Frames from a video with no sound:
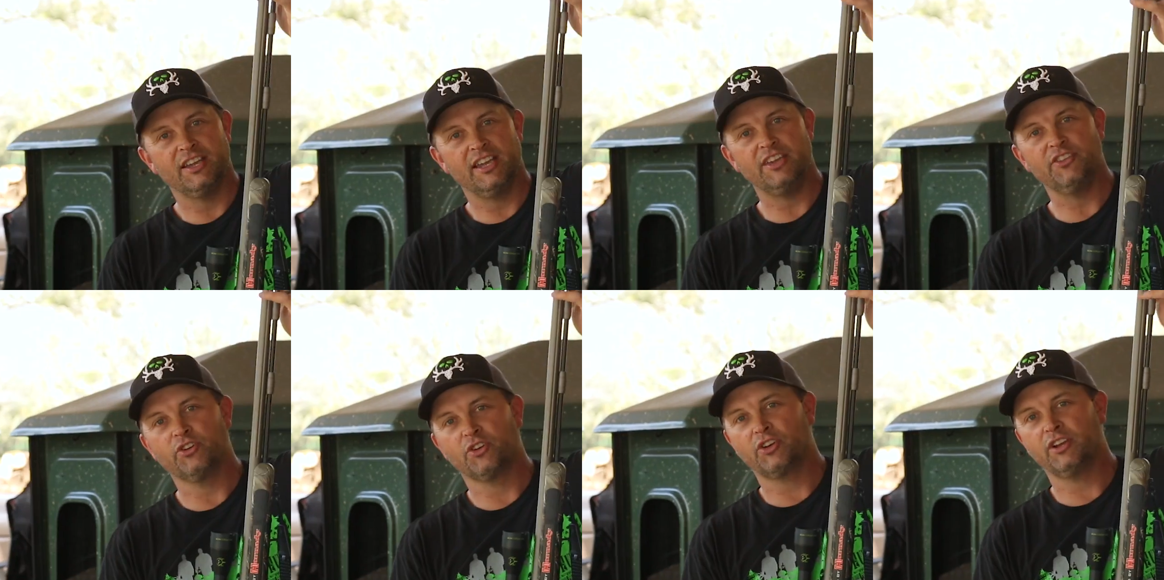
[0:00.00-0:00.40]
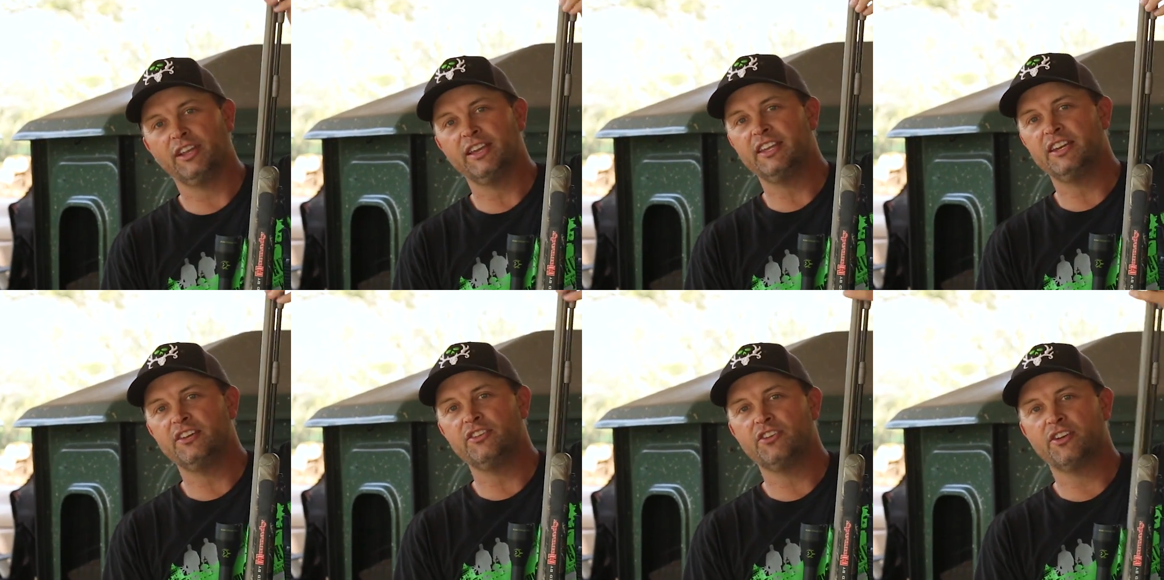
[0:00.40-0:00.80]
either
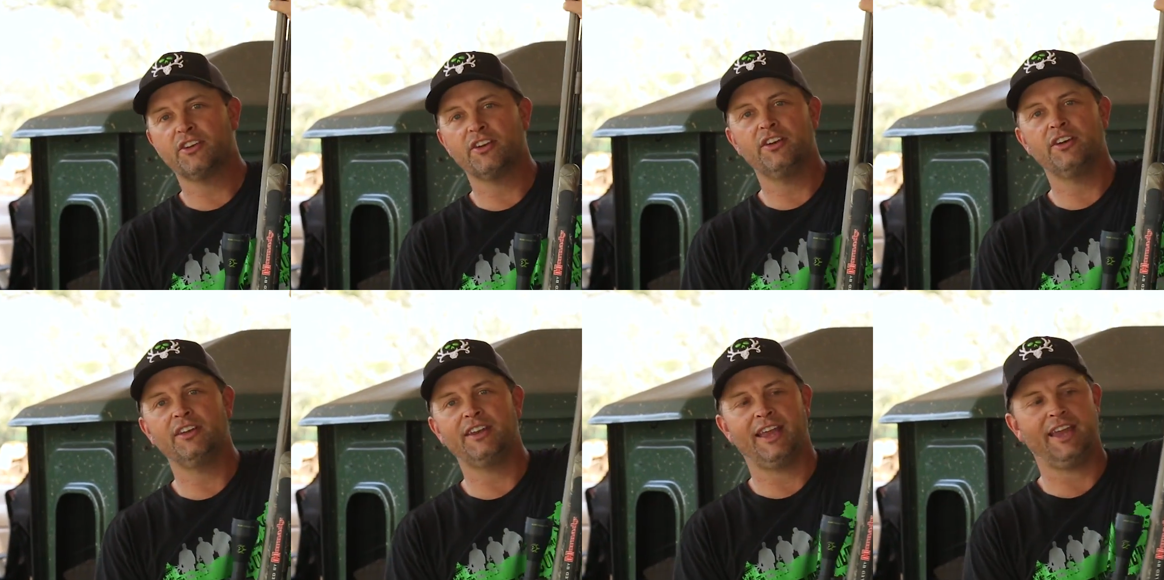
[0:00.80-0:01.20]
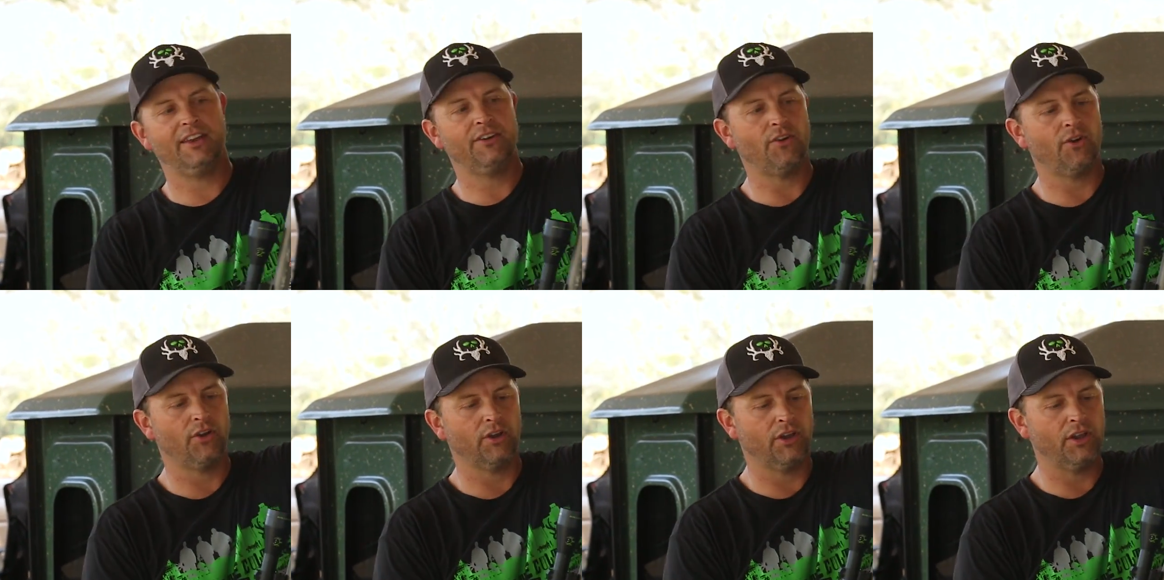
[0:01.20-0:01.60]
cleaning your gun
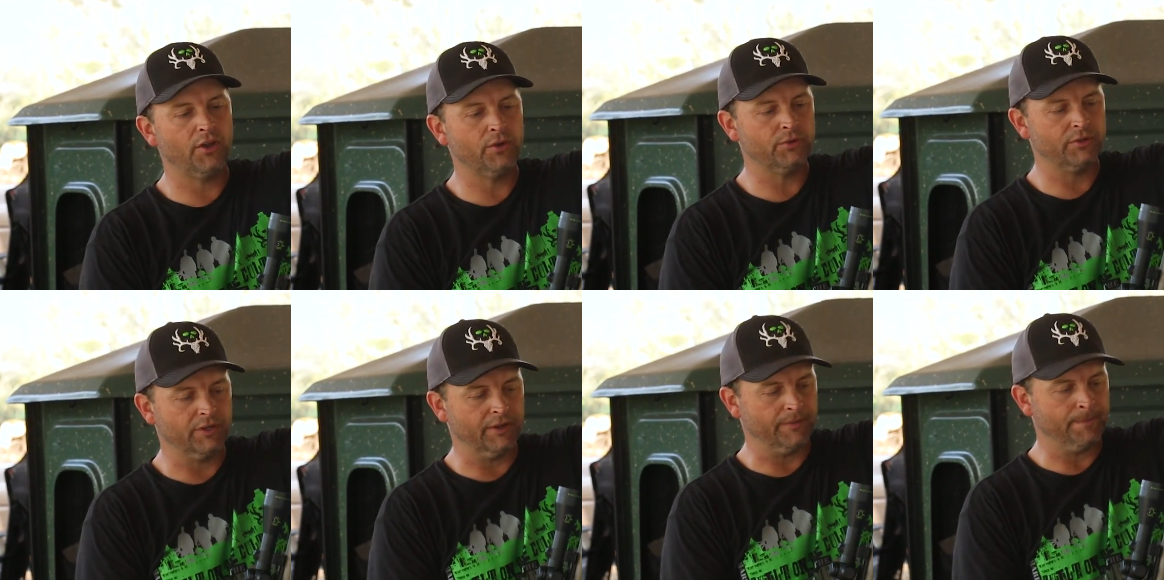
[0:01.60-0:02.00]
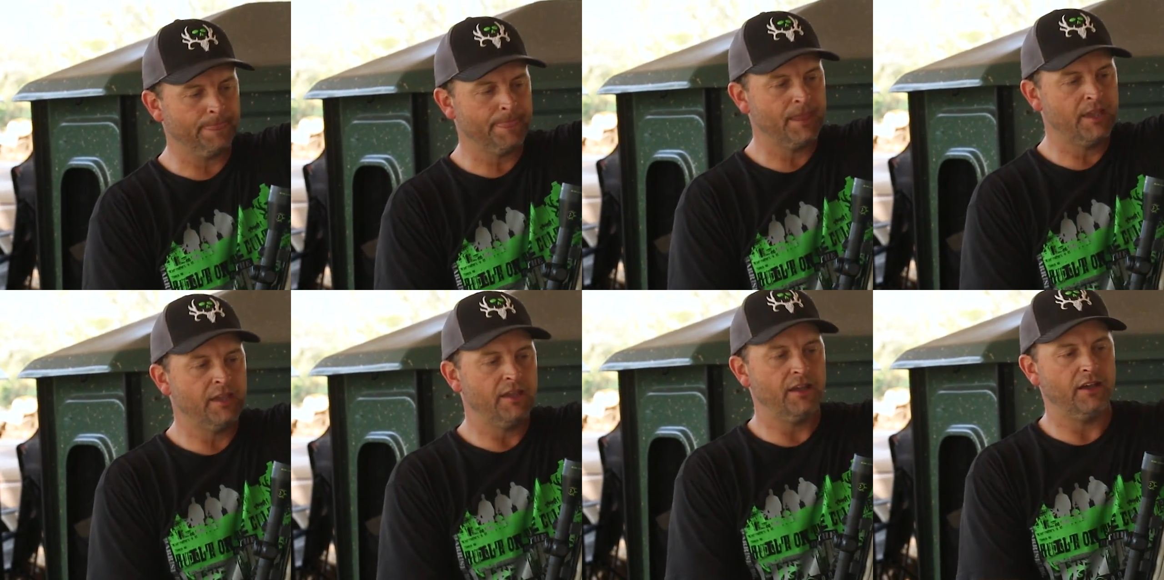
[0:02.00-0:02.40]
and or loading it.
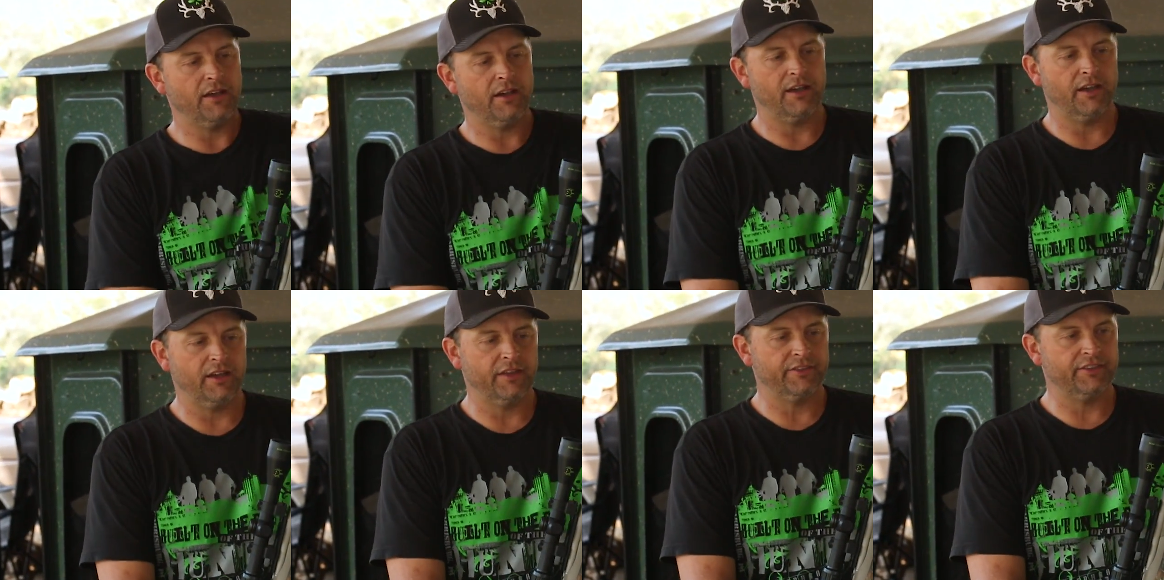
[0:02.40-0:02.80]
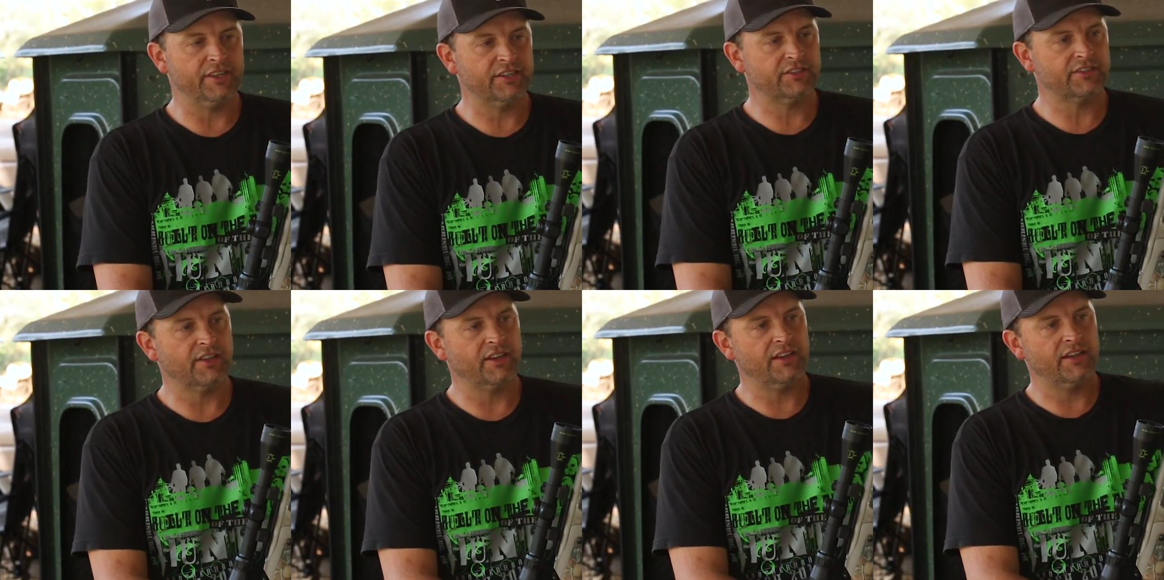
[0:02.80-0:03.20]

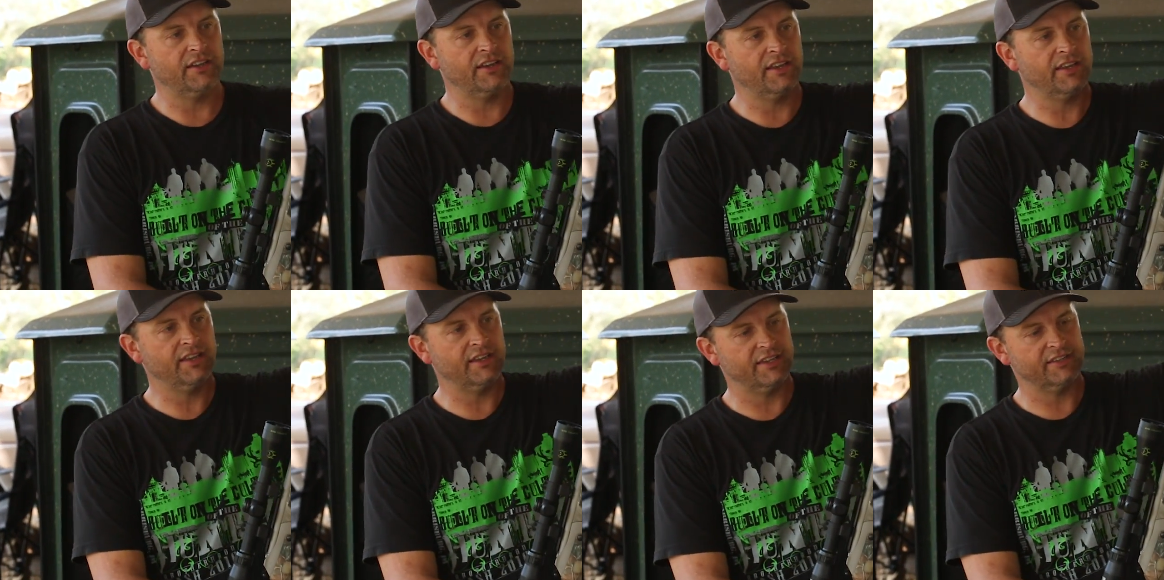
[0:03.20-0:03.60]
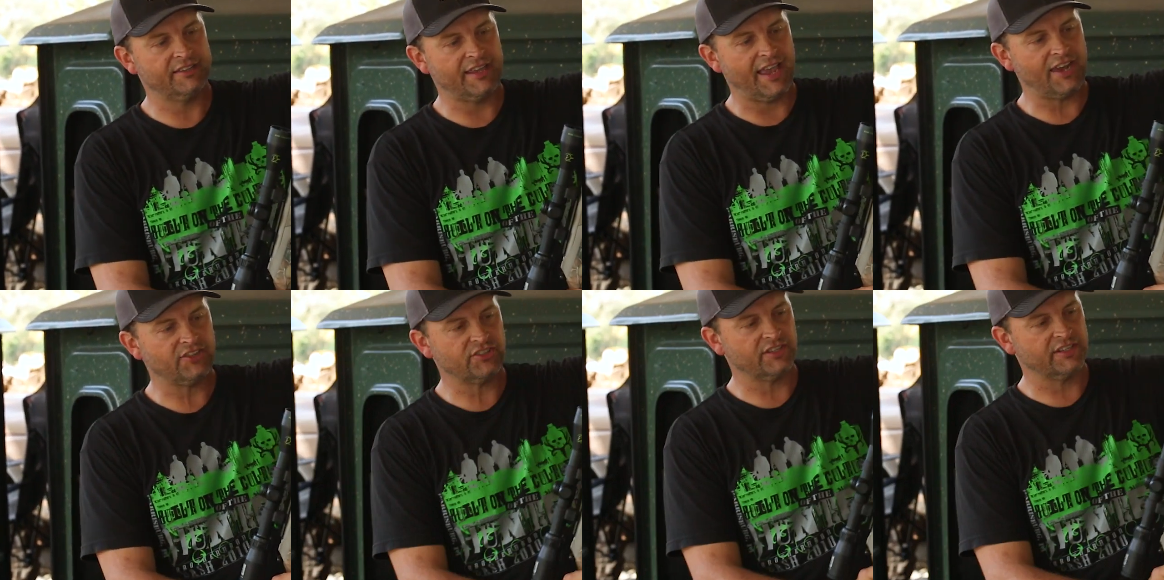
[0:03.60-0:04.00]
This gun is
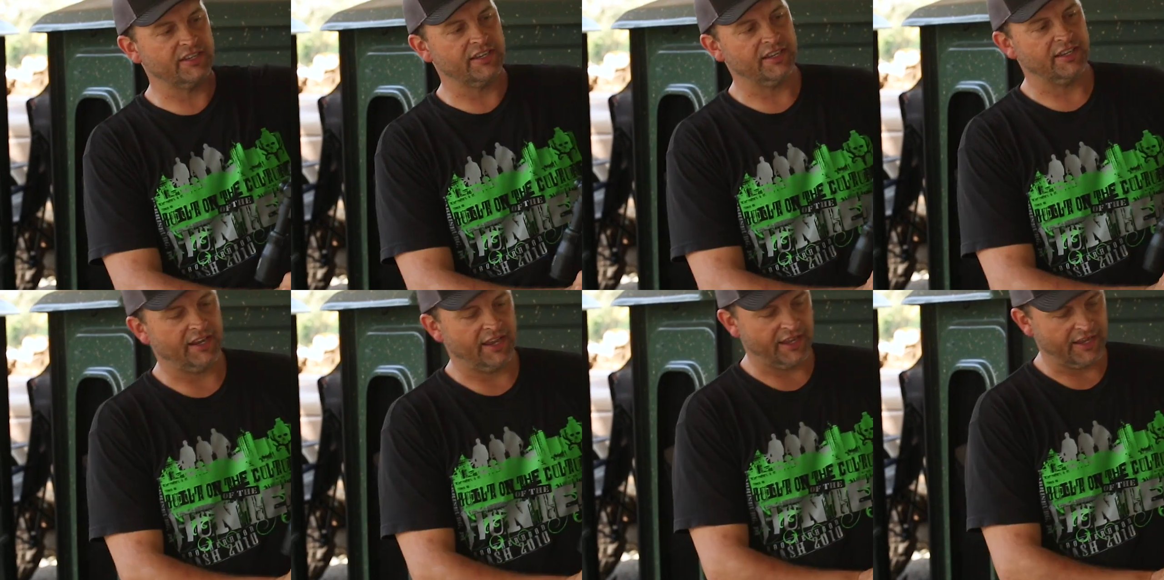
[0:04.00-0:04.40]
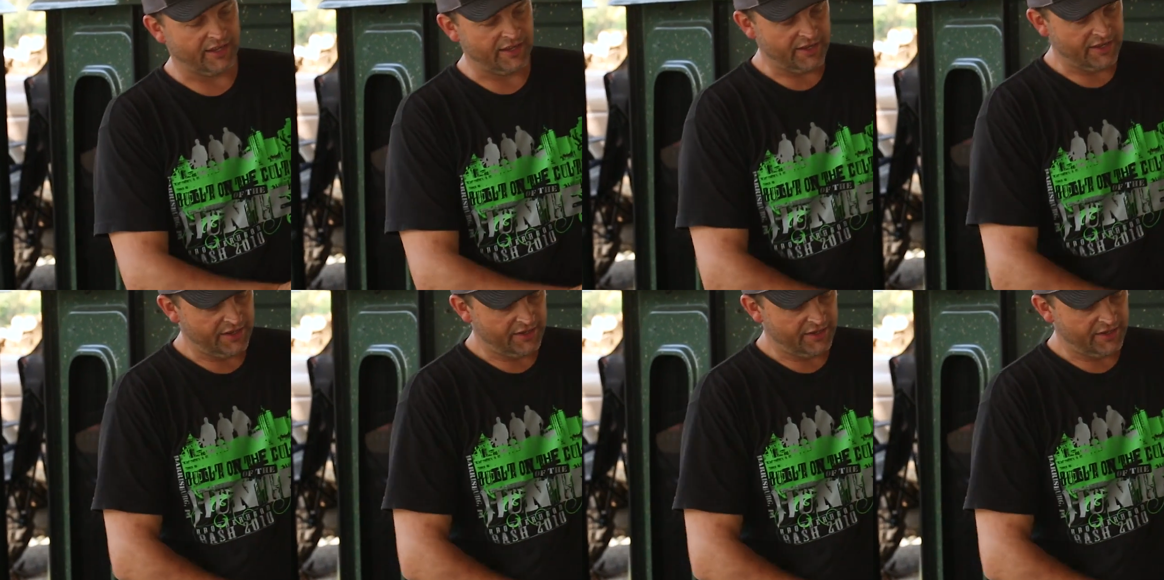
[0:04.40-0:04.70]
actually in a